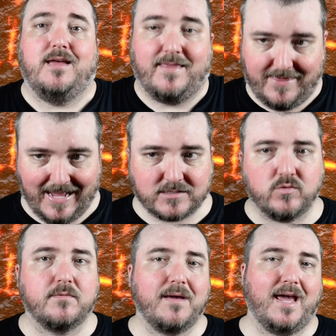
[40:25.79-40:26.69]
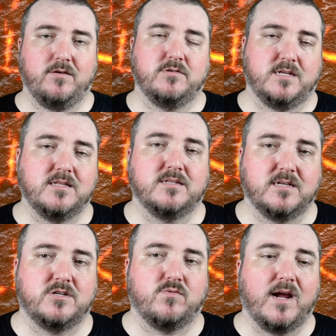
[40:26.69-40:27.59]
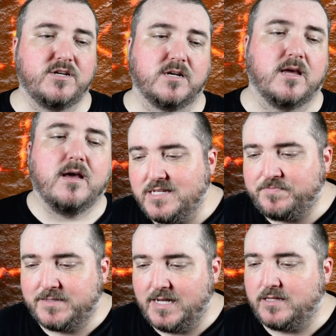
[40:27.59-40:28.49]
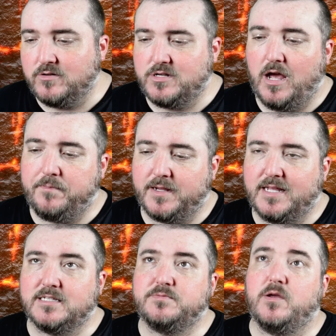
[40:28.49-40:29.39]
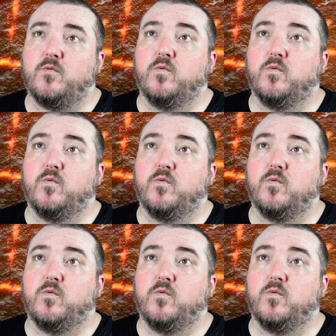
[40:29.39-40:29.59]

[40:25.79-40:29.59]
that's what matters in this situation this particular topic gets me